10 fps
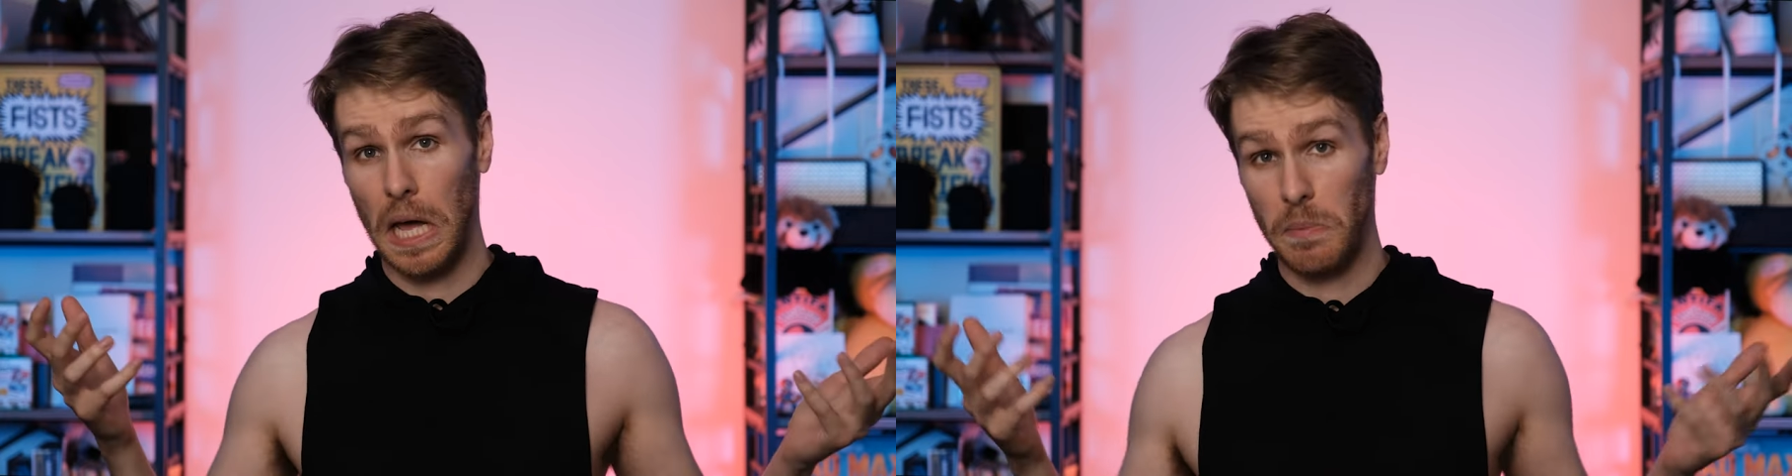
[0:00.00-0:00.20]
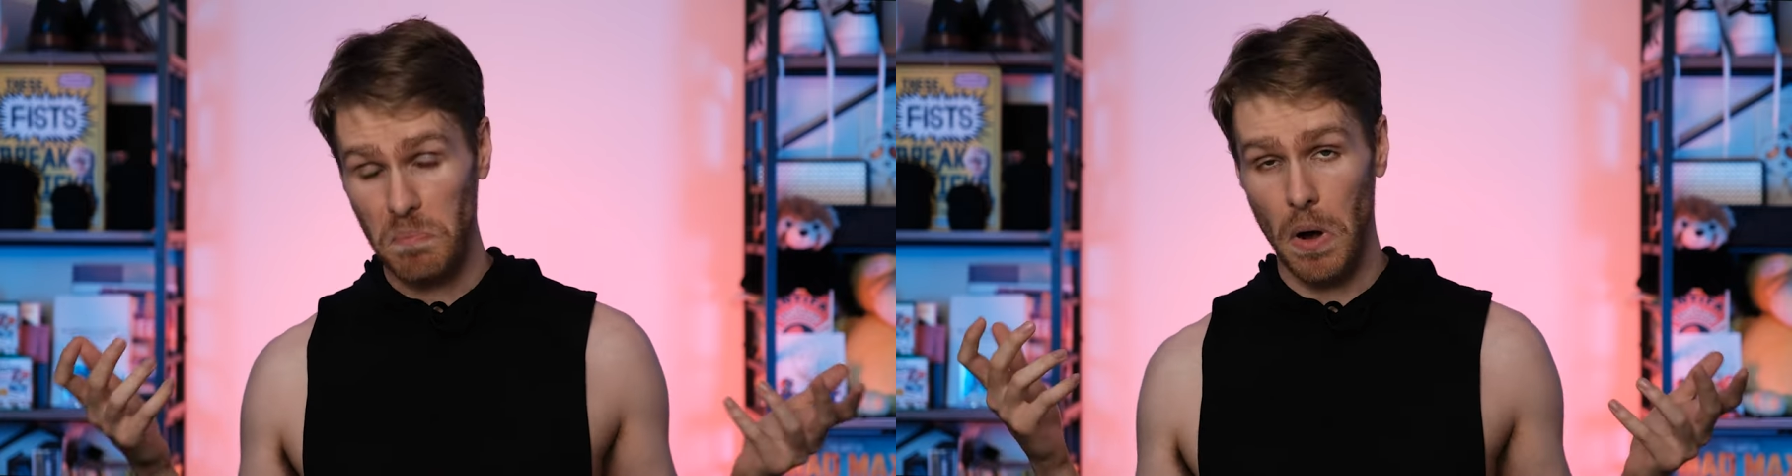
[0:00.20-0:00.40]

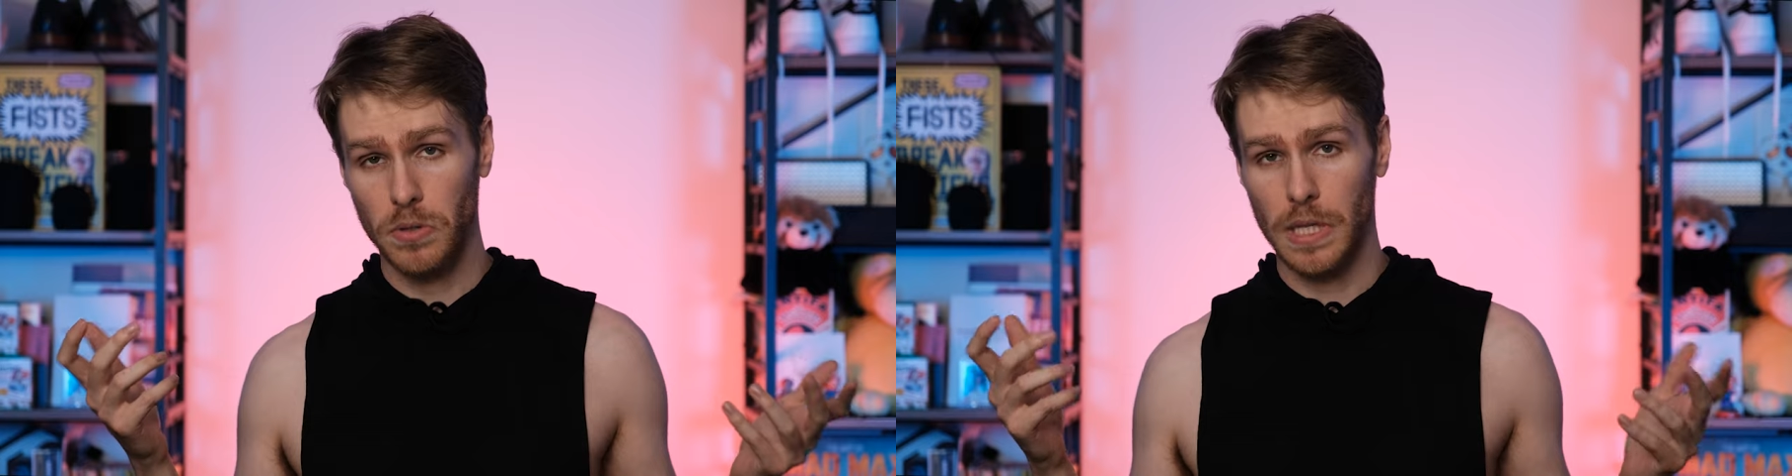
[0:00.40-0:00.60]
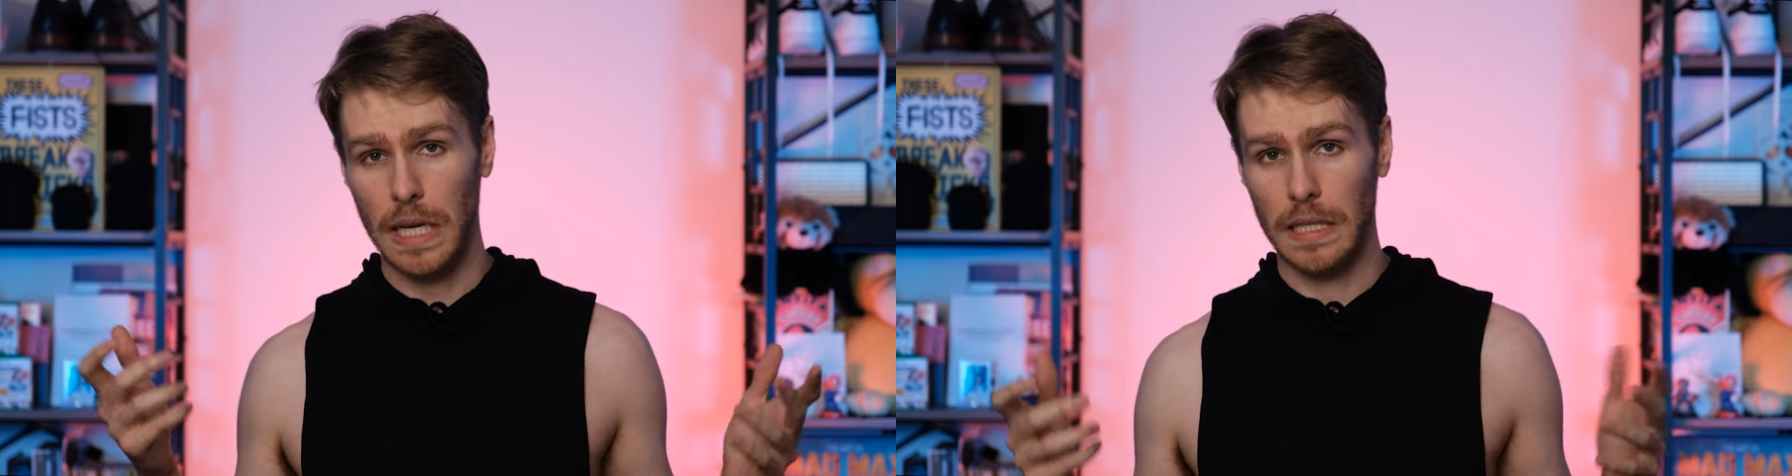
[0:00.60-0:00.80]
I'd
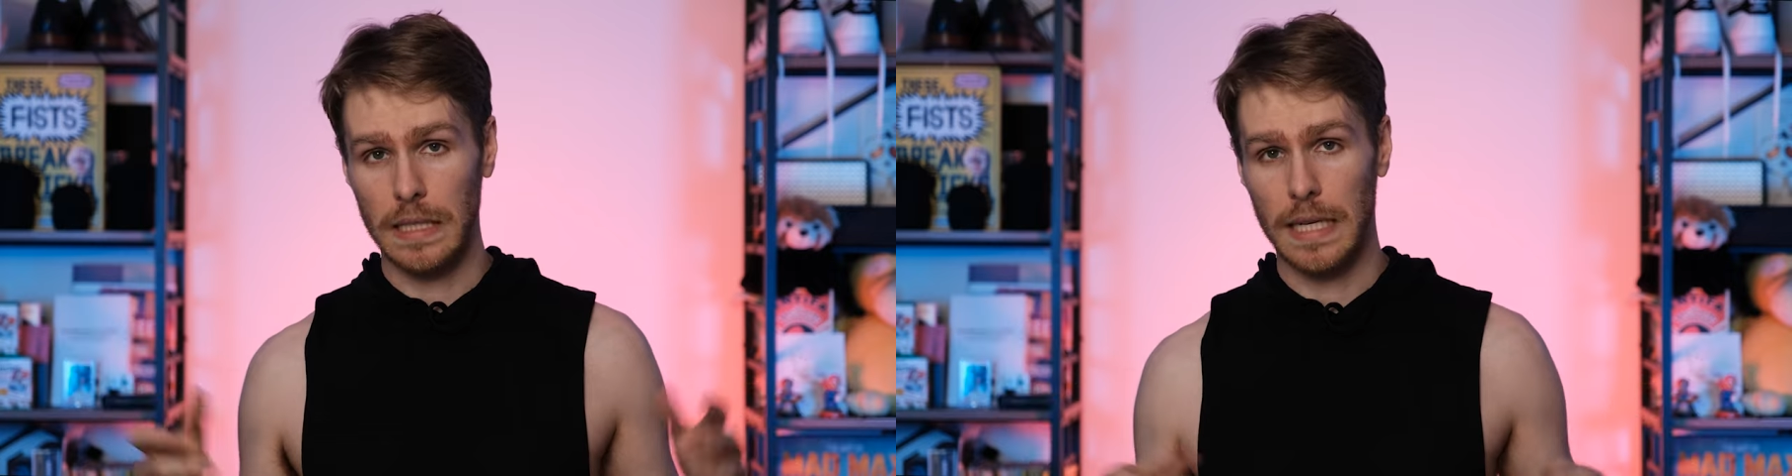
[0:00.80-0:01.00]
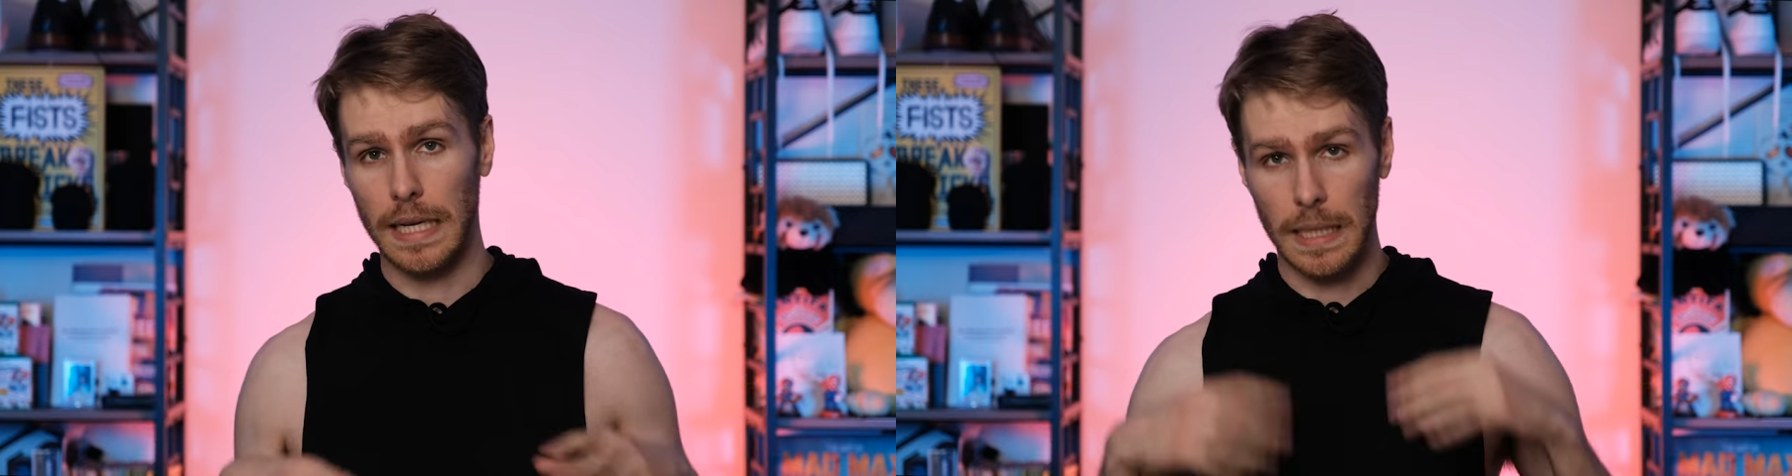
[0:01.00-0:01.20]
most
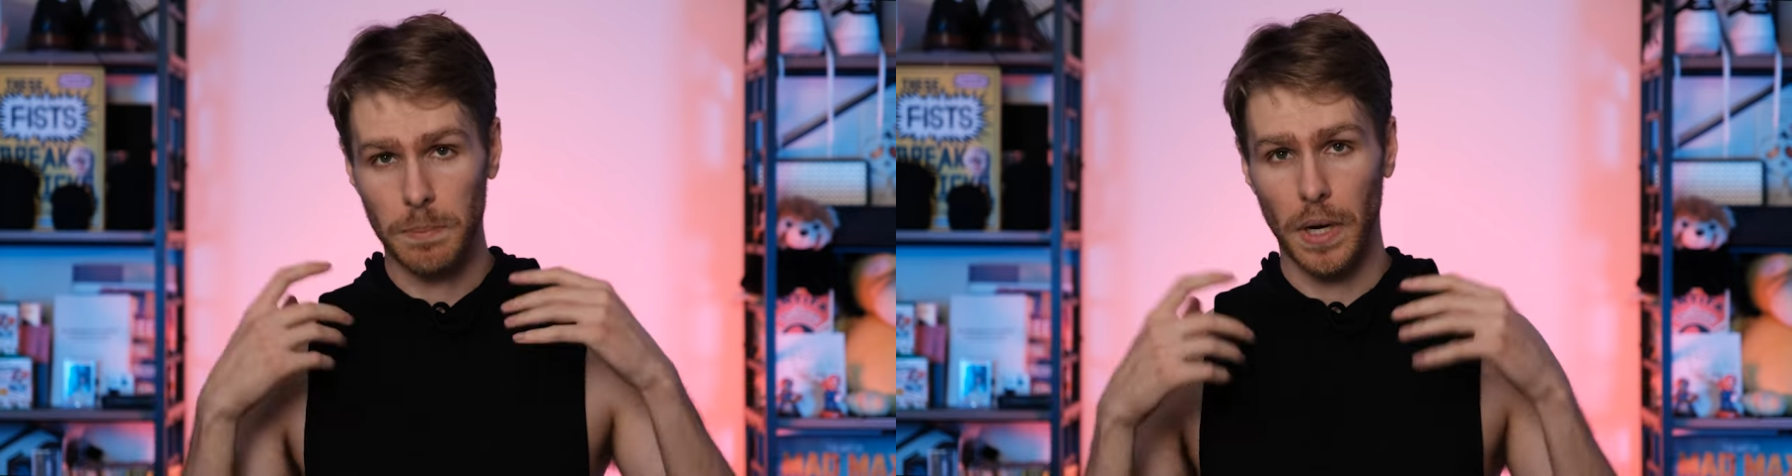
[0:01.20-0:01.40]
likely take it.